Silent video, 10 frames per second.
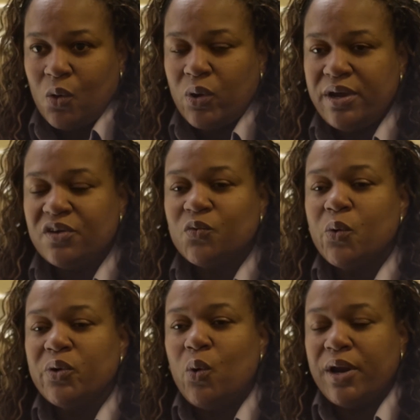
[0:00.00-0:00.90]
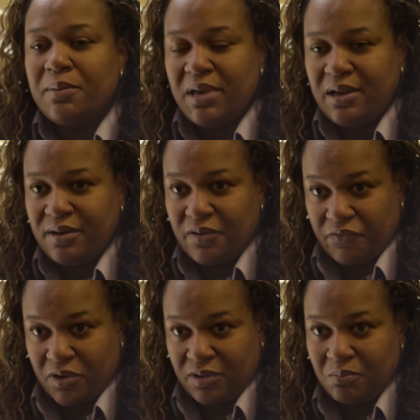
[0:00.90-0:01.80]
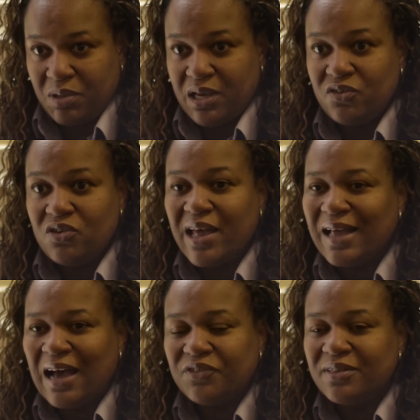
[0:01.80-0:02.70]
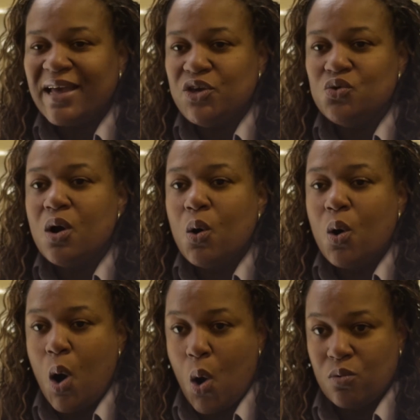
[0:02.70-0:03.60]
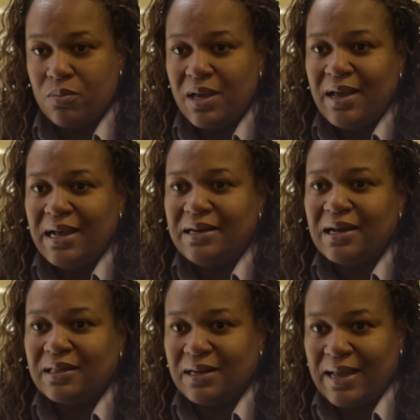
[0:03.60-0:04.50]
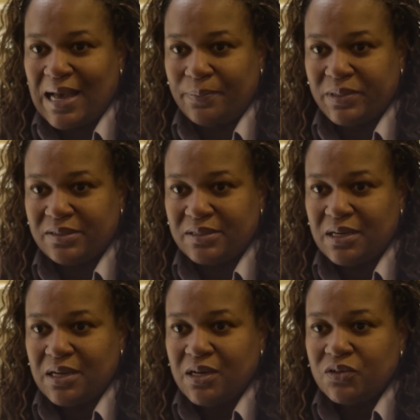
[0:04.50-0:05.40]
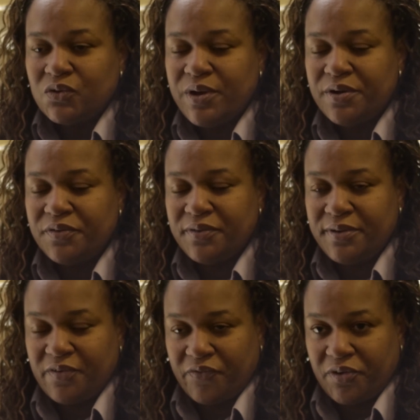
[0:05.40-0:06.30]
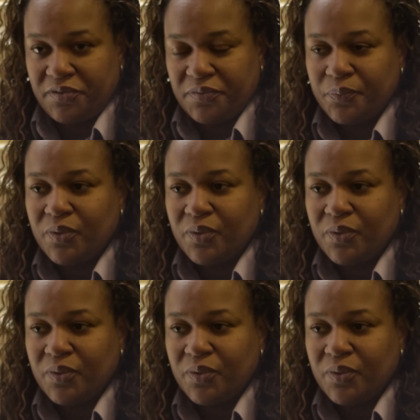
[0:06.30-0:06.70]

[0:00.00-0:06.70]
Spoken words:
Well, here's what we want to make different, because after that you go home and nothing happens. So here's the difference.